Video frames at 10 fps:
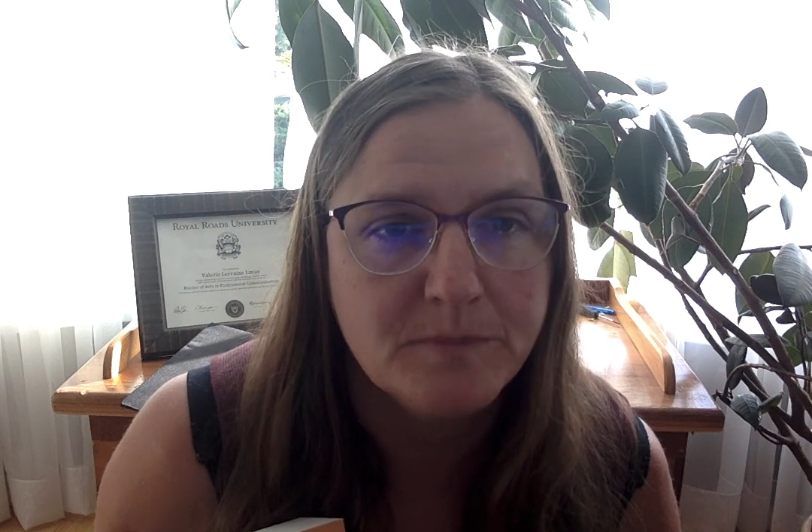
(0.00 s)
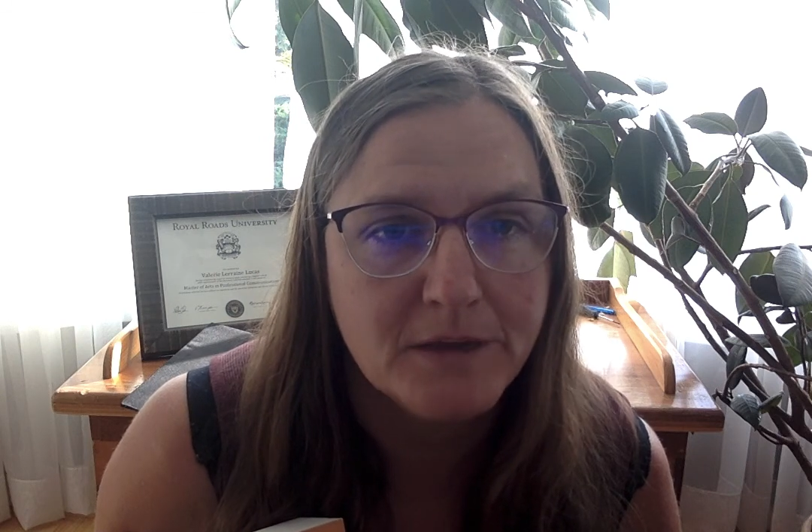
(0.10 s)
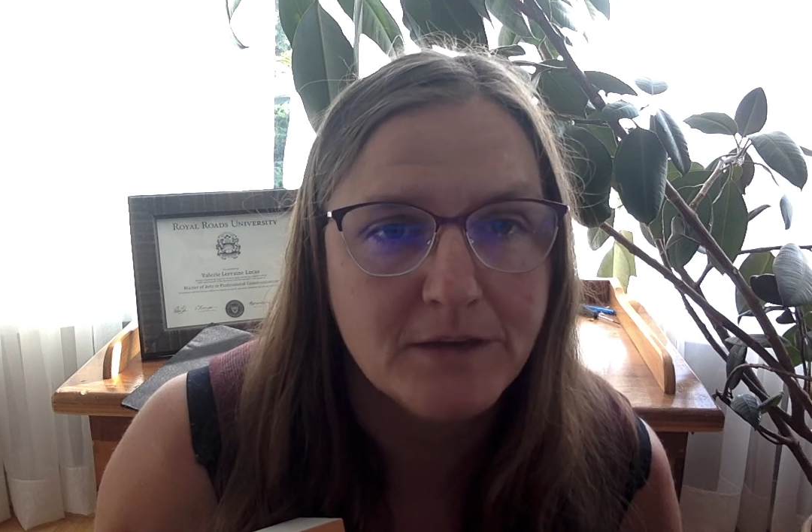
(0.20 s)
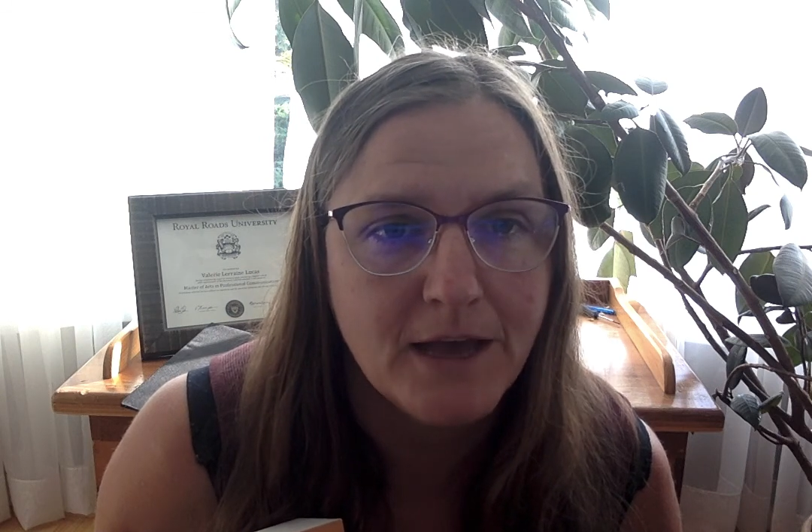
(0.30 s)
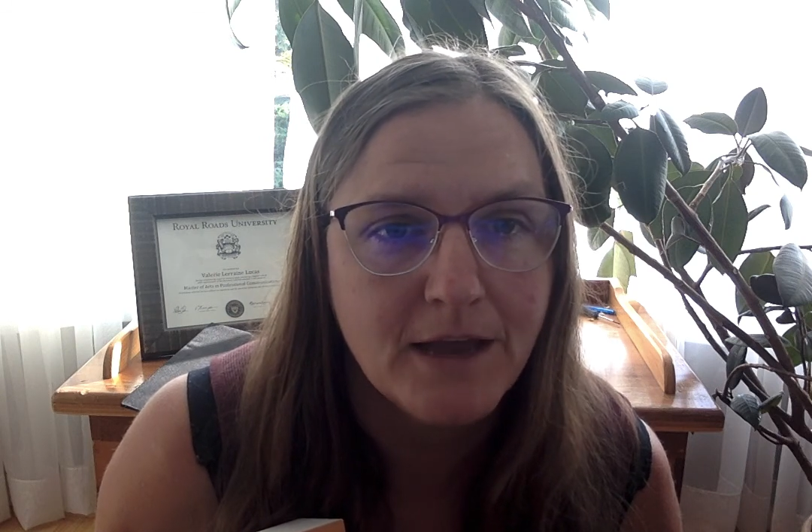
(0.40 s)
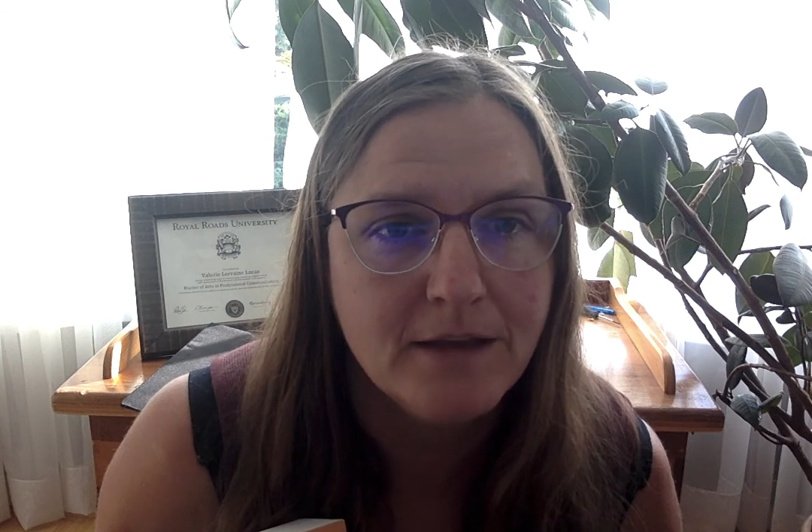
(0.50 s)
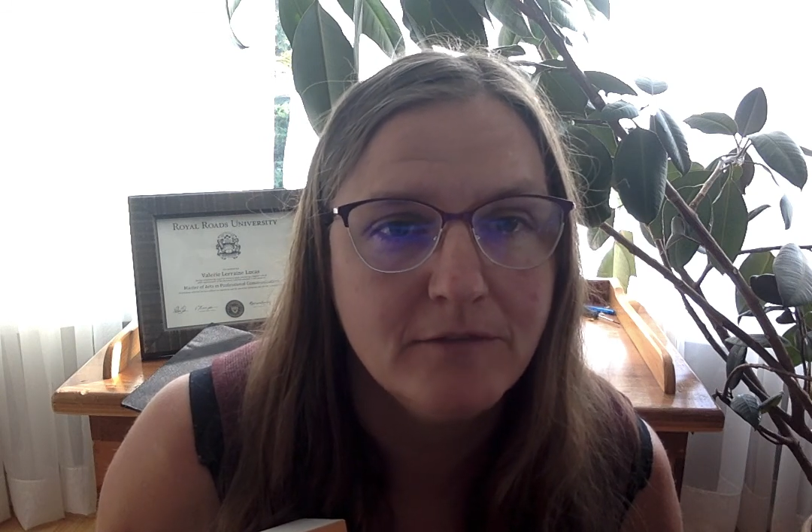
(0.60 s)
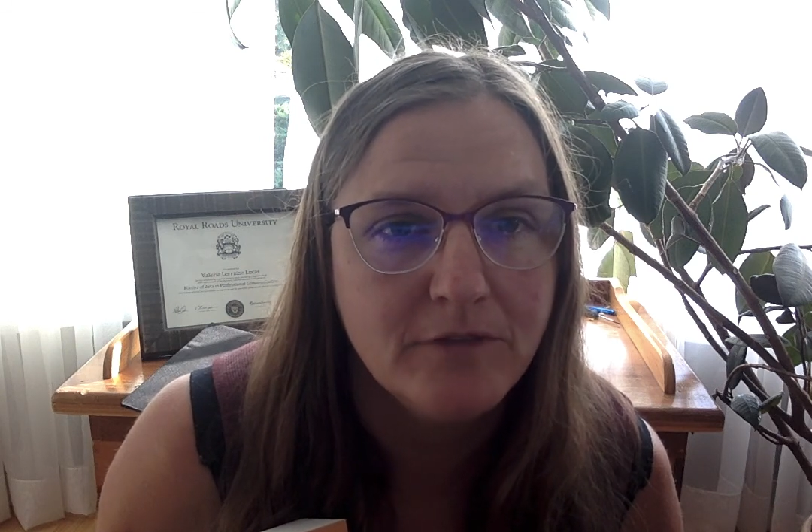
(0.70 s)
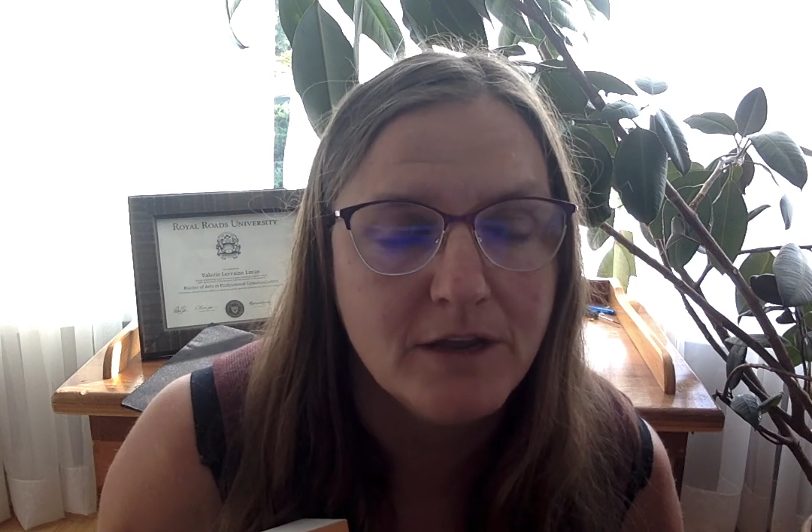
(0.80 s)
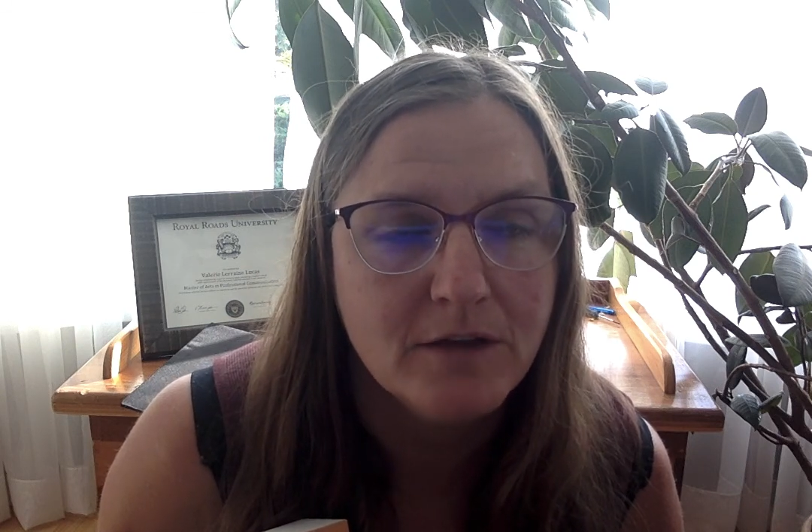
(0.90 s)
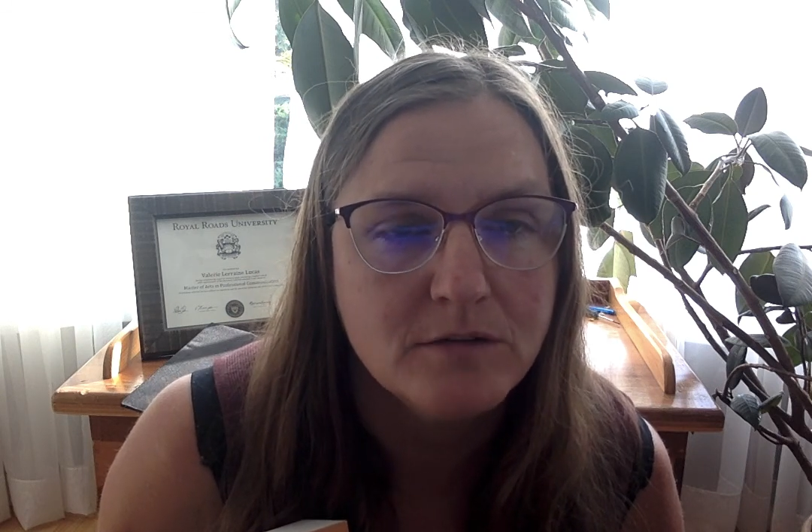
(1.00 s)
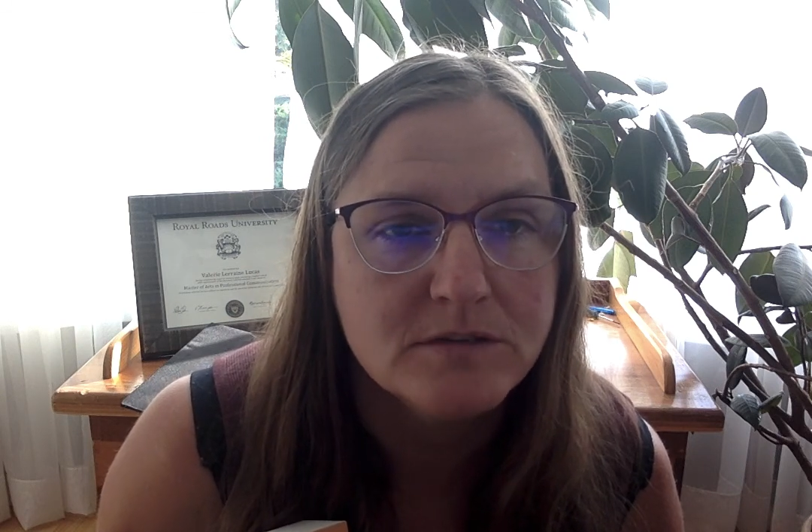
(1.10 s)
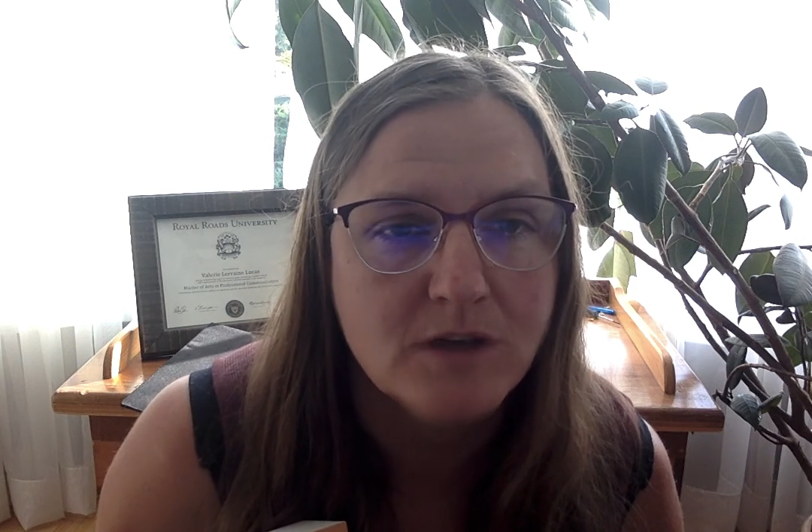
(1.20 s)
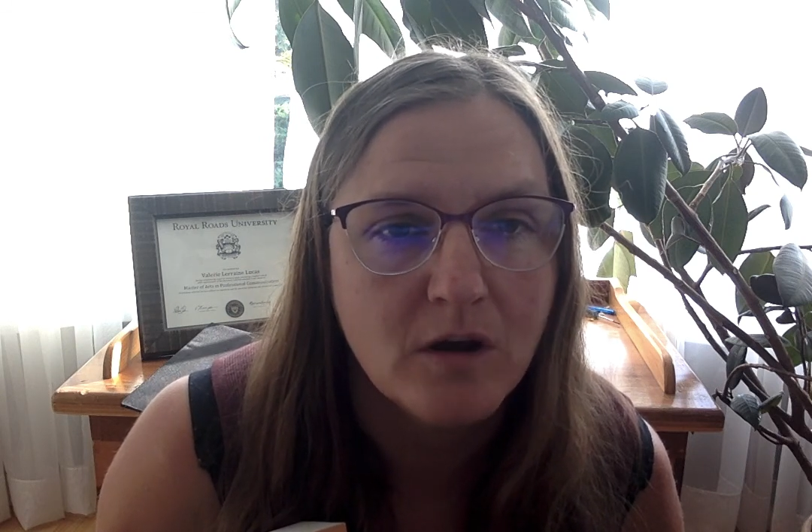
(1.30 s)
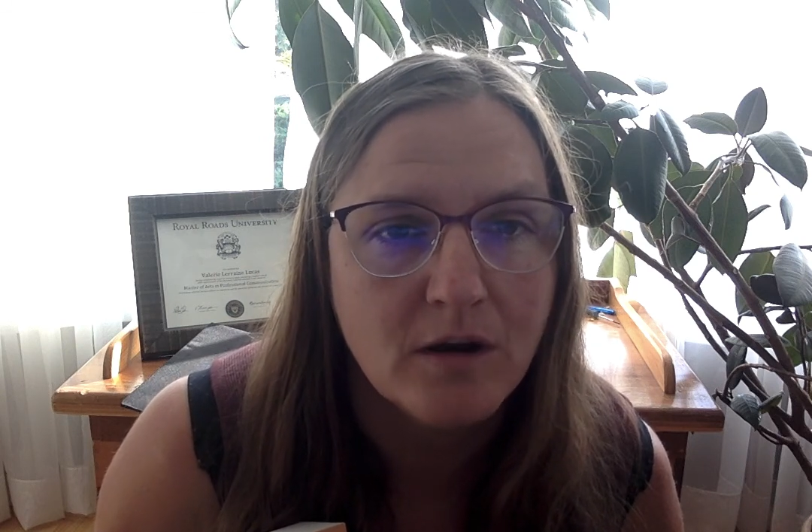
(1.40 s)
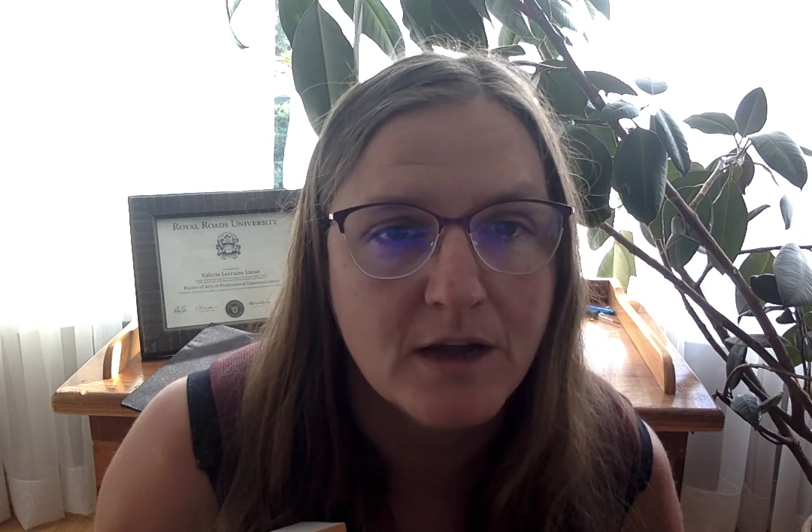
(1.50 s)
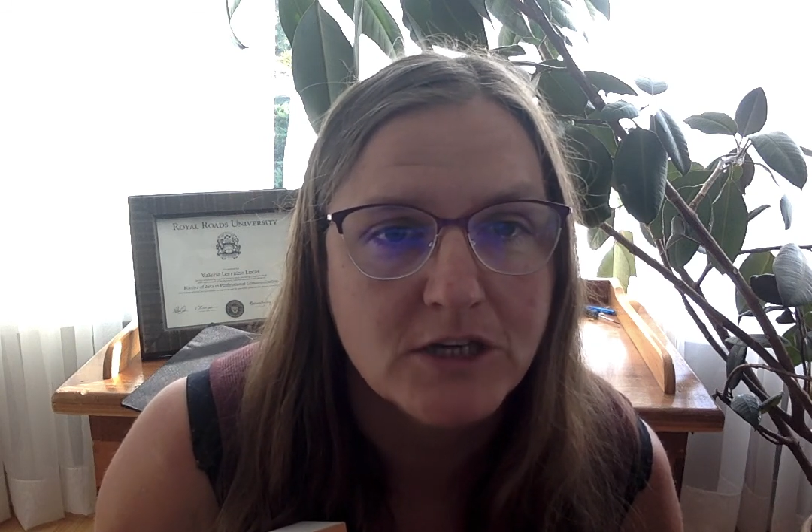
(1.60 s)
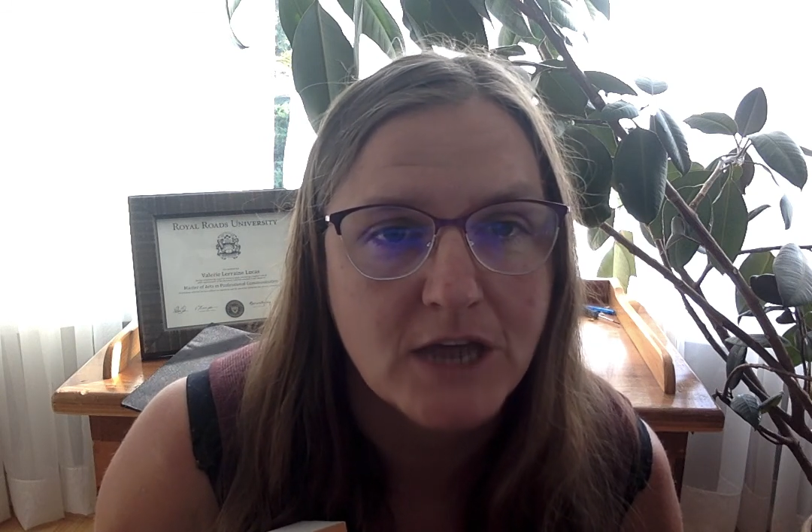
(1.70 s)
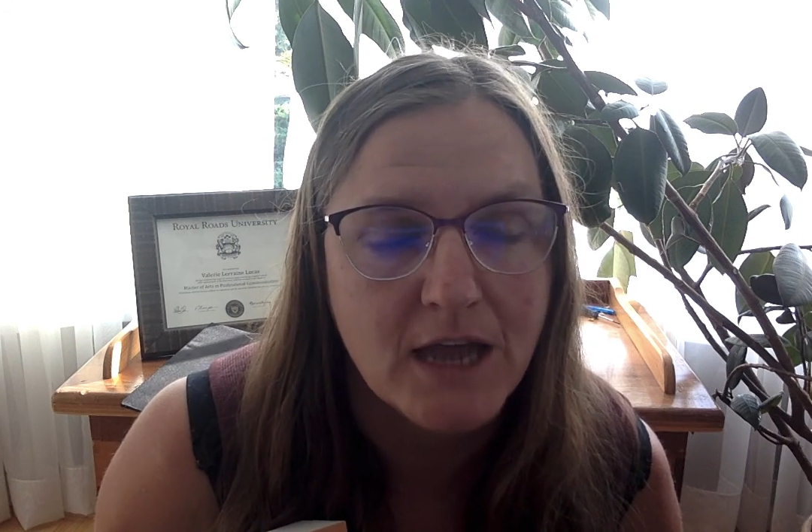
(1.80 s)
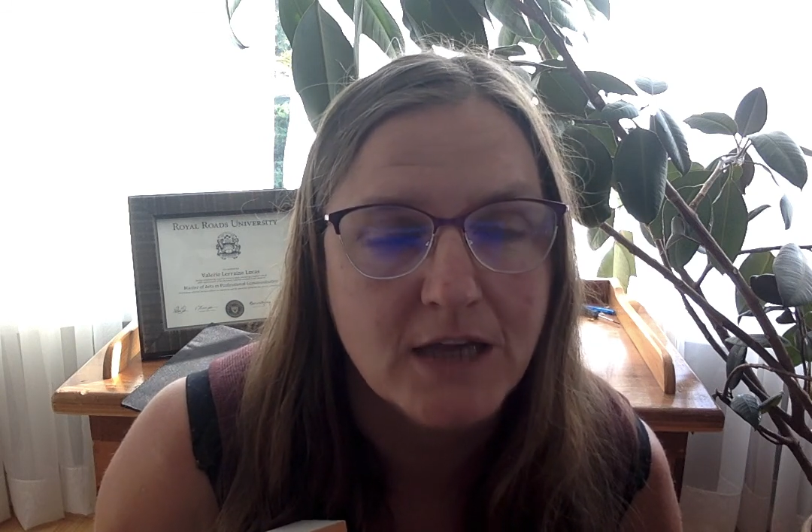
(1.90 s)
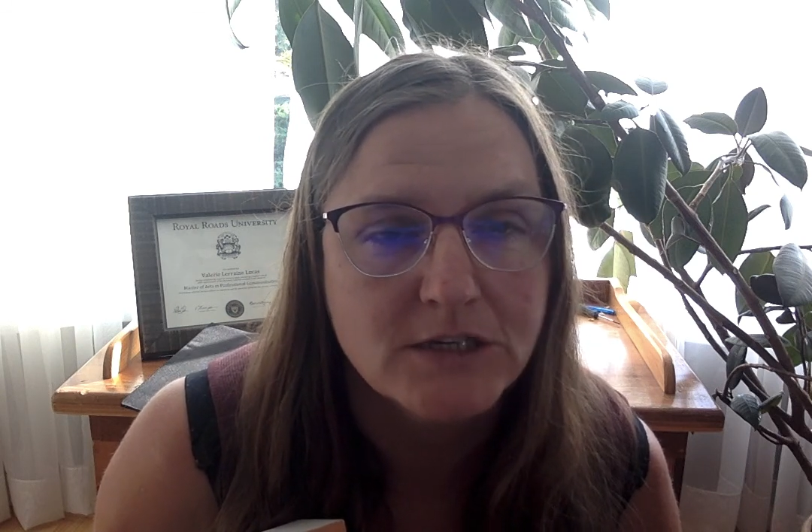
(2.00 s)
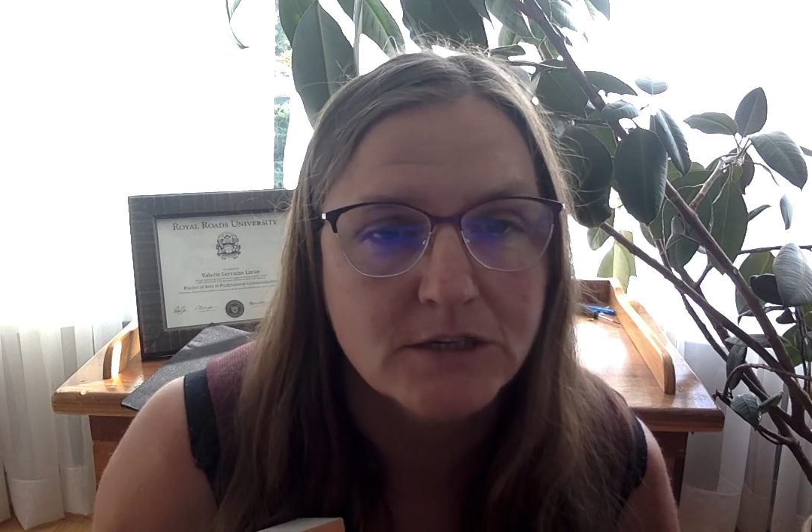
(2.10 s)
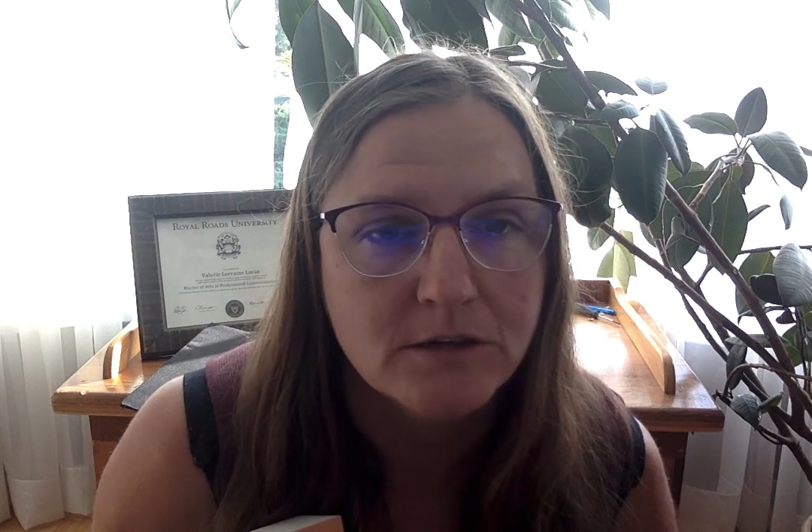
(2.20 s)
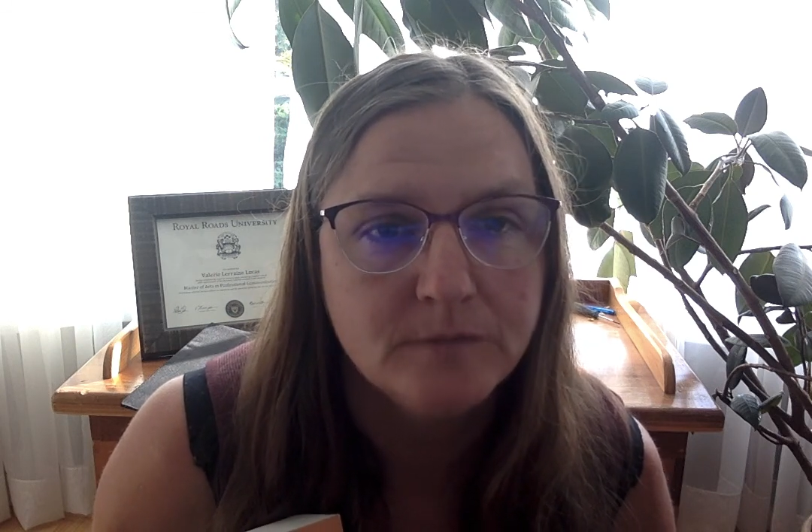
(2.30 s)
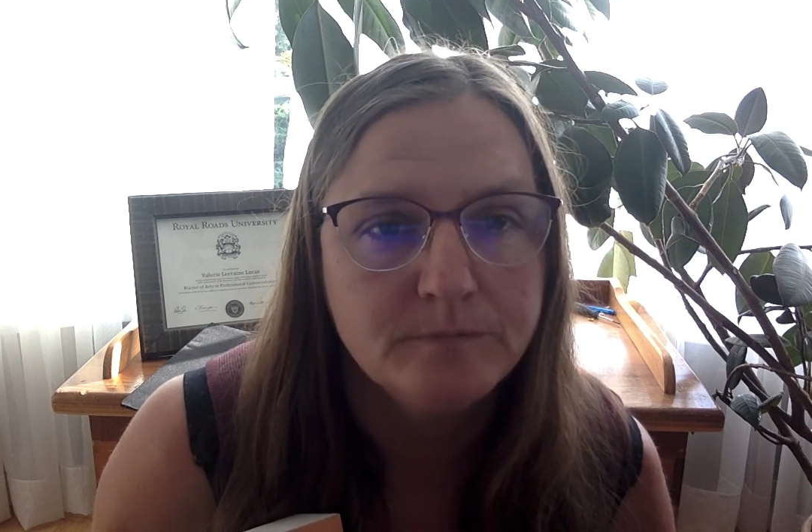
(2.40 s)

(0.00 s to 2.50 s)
but TED videos are educational